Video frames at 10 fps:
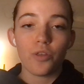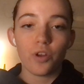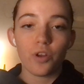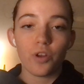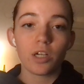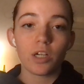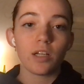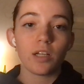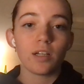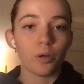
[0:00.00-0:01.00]

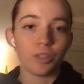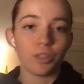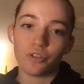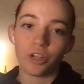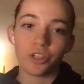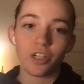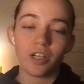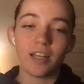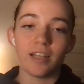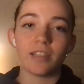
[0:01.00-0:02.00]
third protein
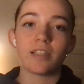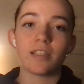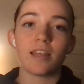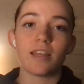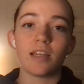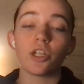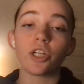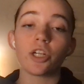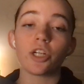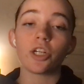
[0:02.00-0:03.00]
structure is the
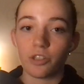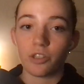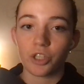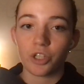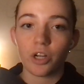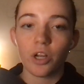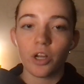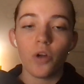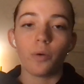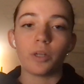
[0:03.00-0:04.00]
tertiary structure,
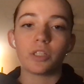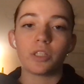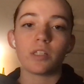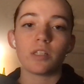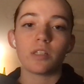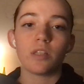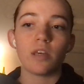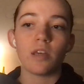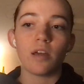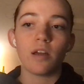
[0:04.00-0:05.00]
which this is
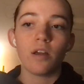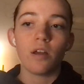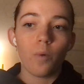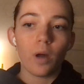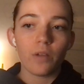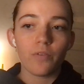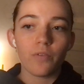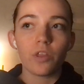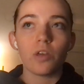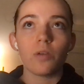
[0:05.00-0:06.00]
the one of
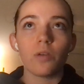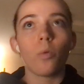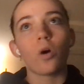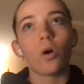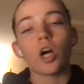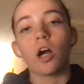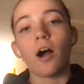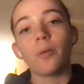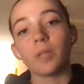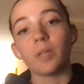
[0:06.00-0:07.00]
the more
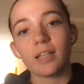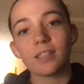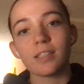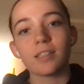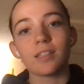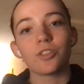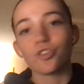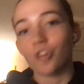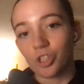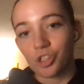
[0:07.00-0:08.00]
complex
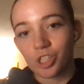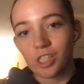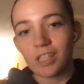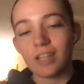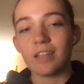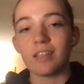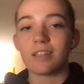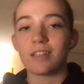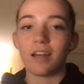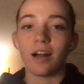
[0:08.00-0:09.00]
structures. It
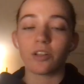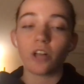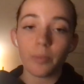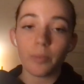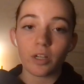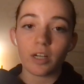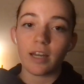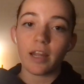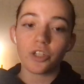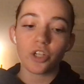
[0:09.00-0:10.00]
is globular
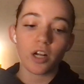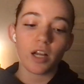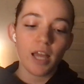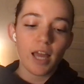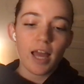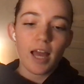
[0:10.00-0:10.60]
in nature,